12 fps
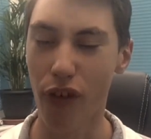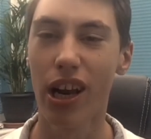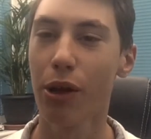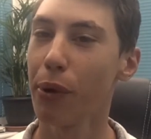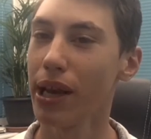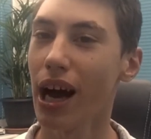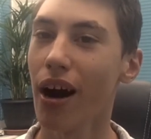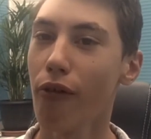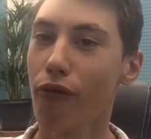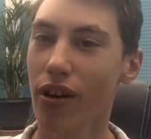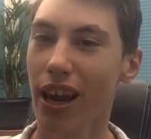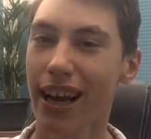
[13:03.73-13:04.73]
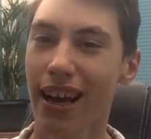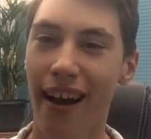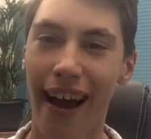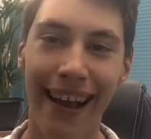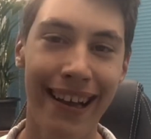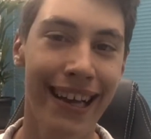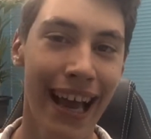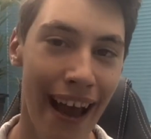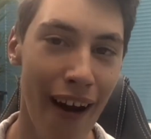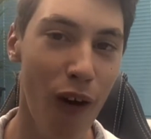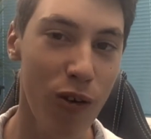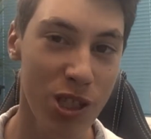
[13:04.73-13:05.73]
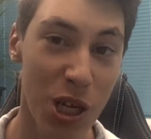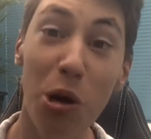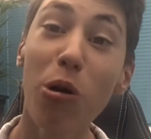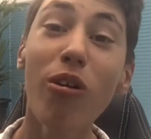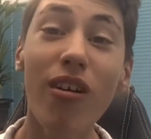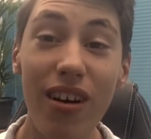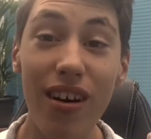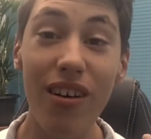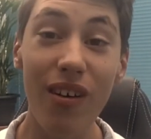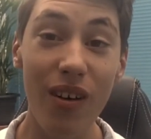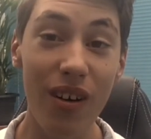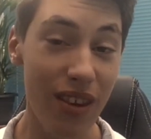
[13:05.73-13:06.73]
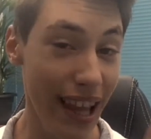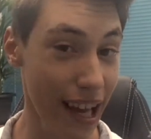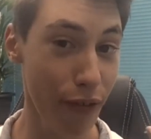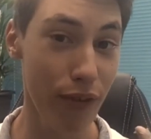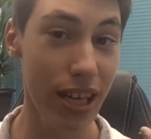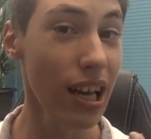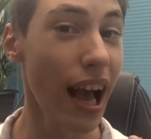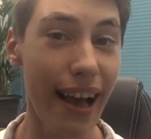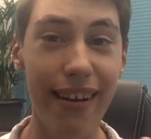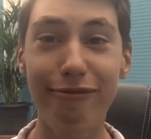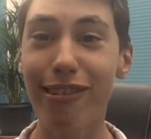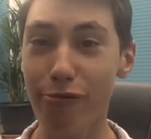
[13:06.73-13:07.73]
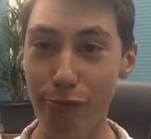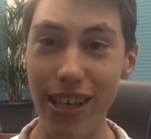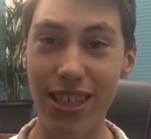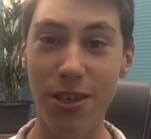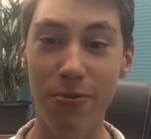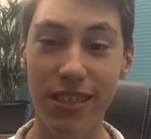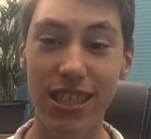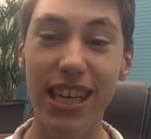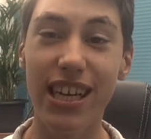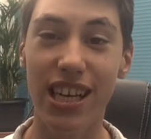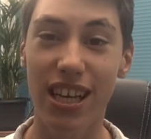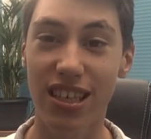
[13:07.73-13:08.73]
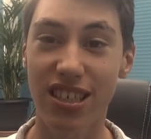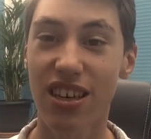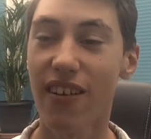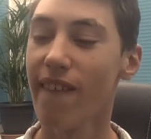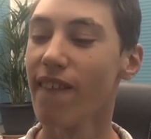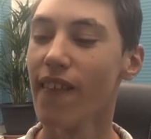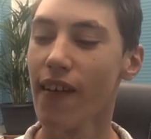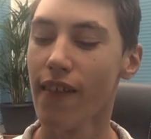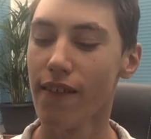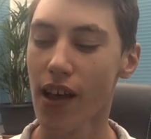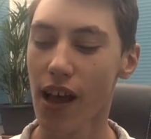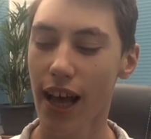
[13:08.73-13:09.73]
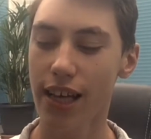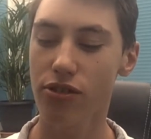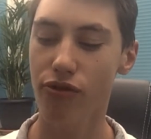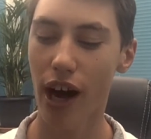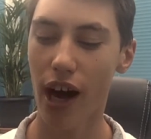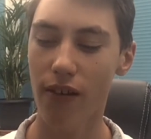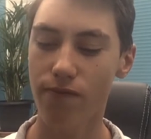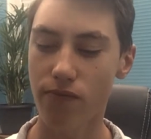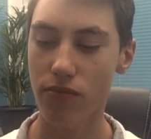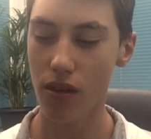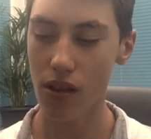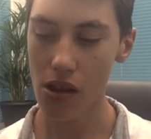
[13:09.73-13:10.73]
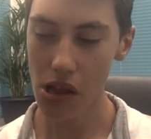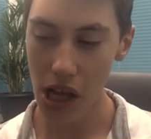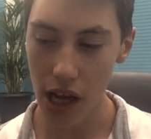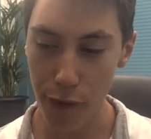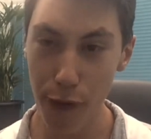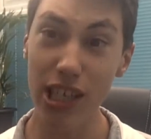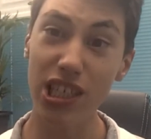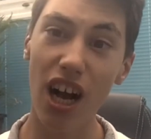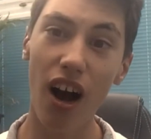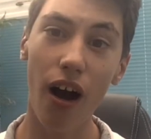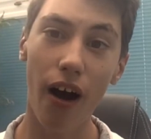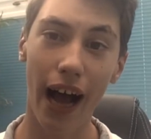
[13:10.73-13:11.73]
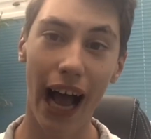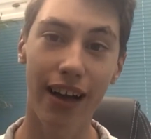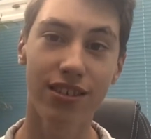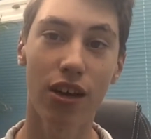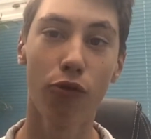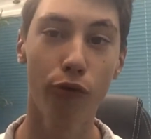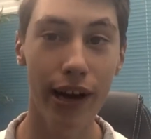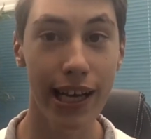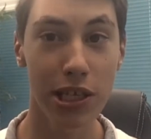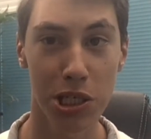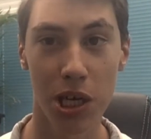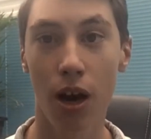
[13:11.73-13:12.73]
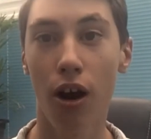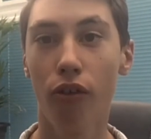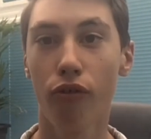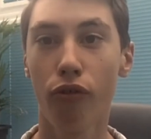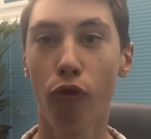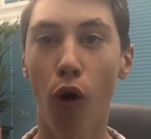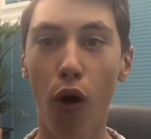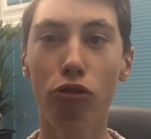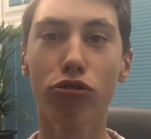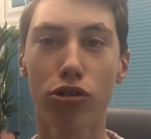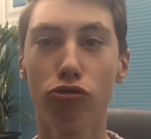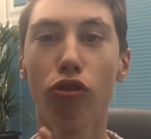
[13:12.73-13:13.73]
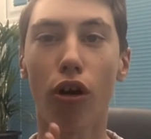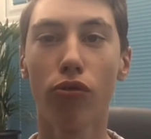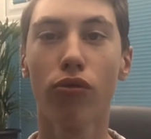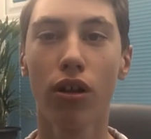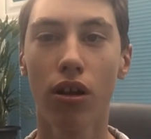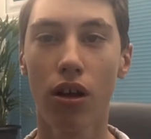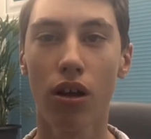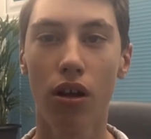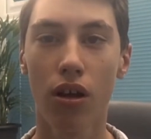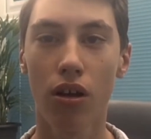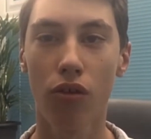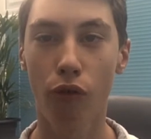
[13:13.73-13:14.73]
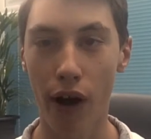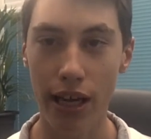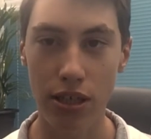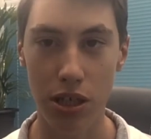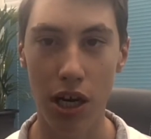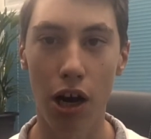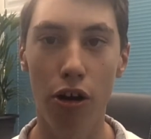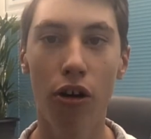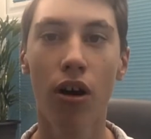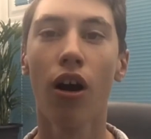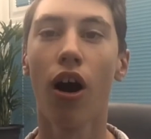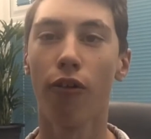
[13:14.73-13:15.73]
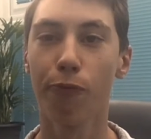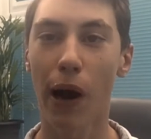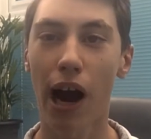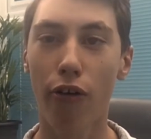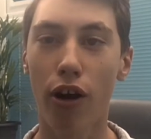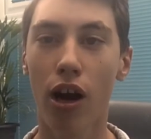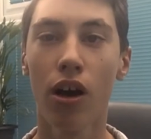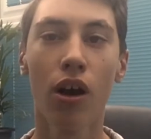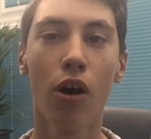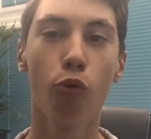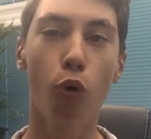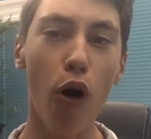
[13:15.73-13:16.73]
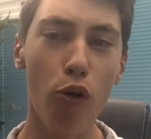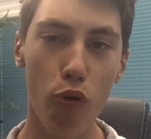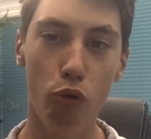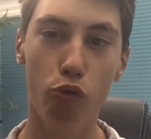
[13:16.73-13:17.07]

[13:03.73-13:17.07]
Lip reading: only been out for like a year or two. Like, this is ridiculous. Is that this car has a ratio of 1-to-1 ratio of power. What